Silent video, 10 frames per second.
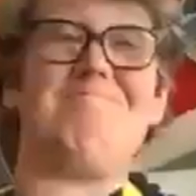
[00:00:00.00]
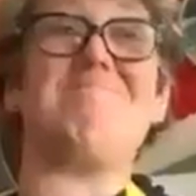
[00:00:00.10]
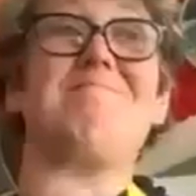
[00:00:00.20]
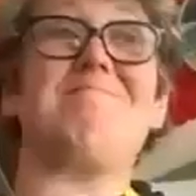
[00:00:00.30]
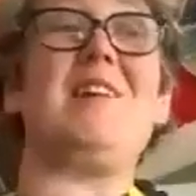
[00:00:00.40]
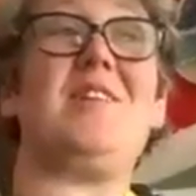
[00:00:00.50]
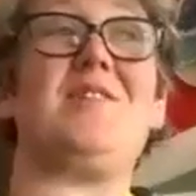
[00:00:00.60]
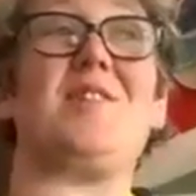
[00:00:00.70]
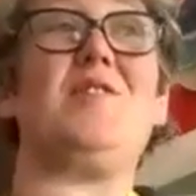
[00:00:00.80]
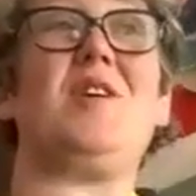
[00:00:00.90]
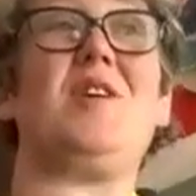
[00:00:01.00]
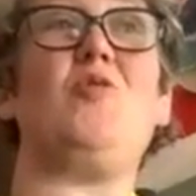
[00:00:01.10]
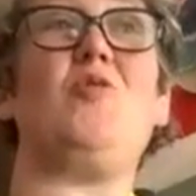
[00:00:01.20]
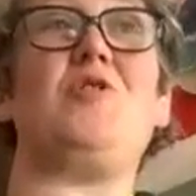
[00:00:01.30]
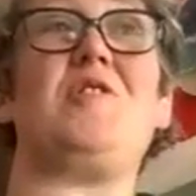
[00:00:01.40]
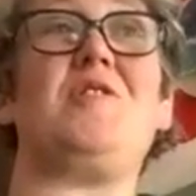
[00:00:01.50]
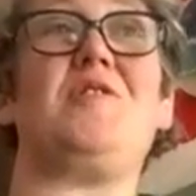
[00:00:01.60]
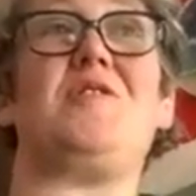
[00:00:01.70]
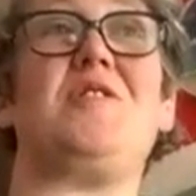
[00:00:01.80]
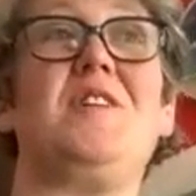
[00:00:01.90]
It is, and you think,
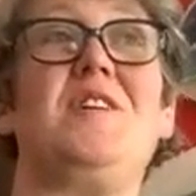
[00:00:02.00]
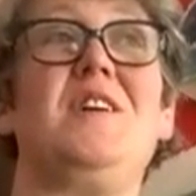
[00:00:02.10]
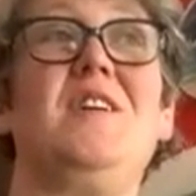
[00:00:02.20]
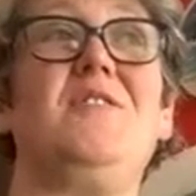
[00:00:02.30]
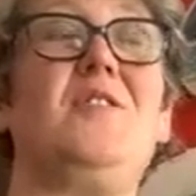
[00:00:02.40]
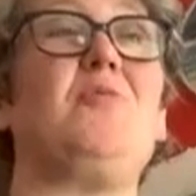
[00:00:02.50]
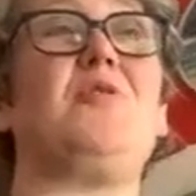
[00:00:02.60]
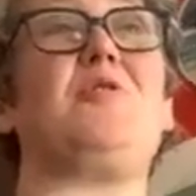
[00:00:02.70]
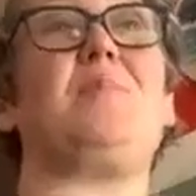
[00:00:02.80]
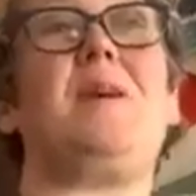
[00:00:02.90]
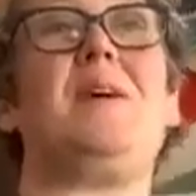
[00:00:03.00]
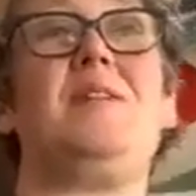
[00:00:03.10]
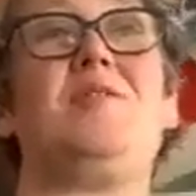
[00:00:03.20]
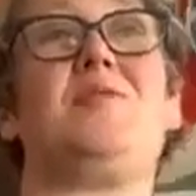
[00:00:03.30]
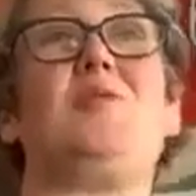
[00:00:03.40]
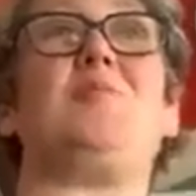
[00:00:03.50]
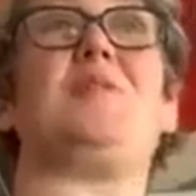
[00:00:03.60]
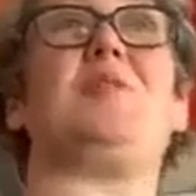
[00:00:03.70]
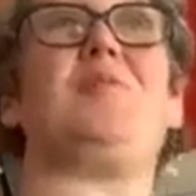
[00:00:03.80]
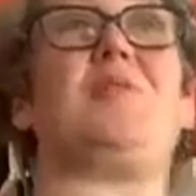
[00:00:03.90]
if you were to buy some oat
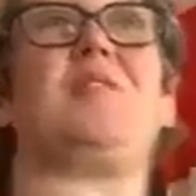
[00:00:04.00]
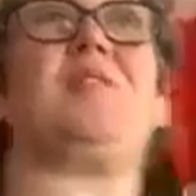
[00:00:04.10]
milk